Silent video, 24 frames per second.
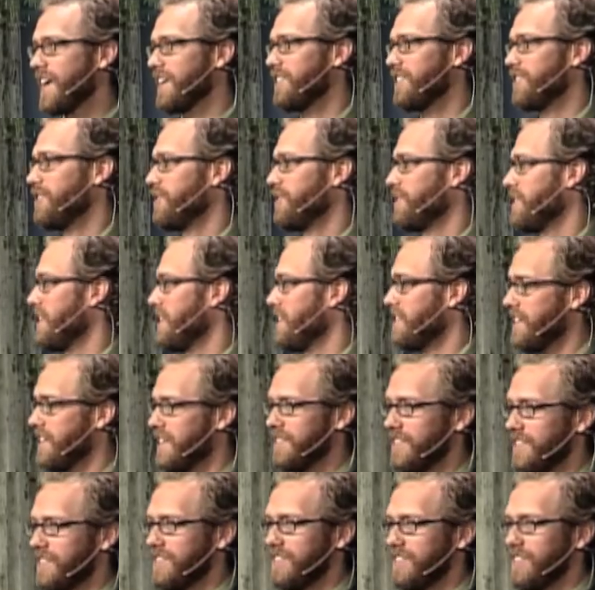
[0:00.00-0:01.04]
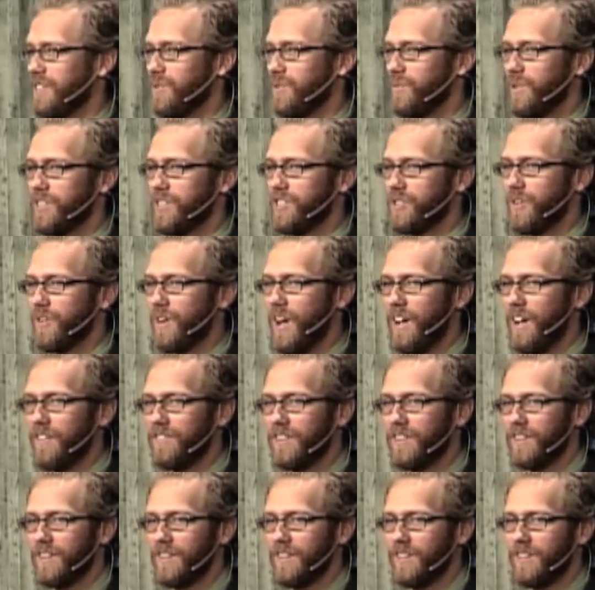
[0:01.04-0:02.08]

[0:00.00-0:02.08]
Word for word: attitude, it's as the sin of witchcraft.